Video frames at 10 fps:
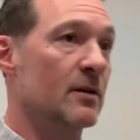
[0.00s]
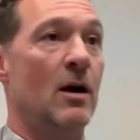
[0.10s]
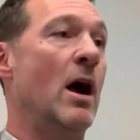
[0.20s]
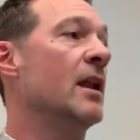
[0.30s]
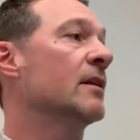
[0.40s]
Now
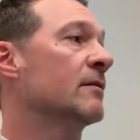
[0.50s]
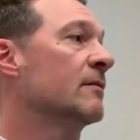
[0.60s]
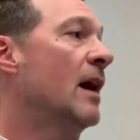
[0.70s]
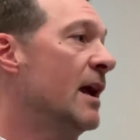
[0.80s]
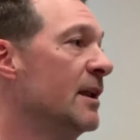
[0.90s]
I didn't,
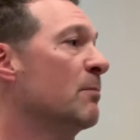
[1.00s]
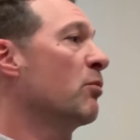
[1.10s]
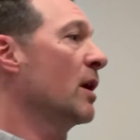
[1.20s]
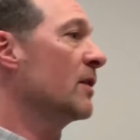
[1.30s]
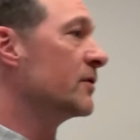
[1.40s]
I didn't
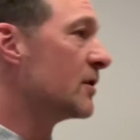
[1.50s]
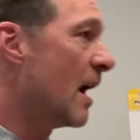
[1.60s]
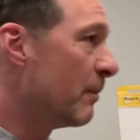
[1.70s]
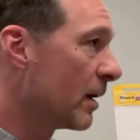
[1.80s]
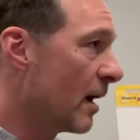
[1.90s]
bring this
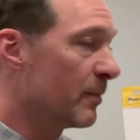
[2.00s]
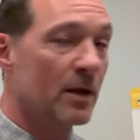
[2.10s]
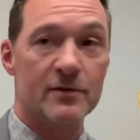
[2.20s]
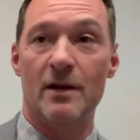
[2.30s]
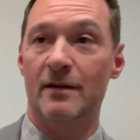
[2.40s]
topic up.
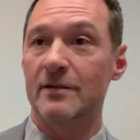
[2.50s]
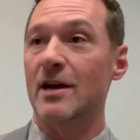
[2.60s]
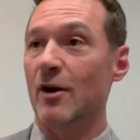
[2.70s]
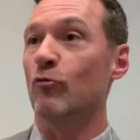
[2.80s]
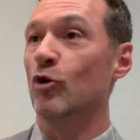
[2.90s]
That's not, that's
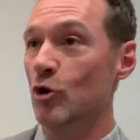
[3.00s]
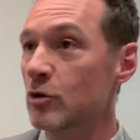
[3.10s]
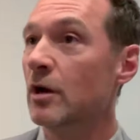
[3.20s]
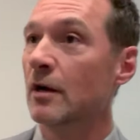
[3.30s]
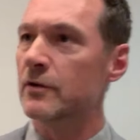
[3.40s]
kind of
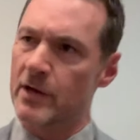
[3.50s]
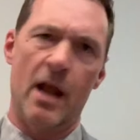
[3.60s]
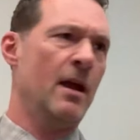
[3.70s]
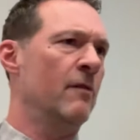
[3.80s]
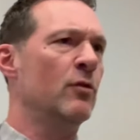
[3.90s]
rude. say,
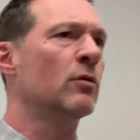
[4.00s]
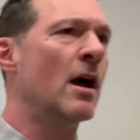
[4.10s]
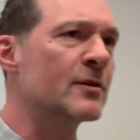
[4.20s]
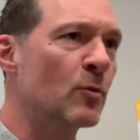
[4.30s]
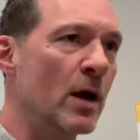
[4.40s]
hey, have you
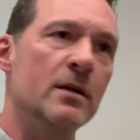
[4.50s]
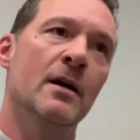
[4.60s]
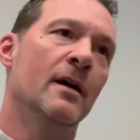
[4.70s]
lost weight?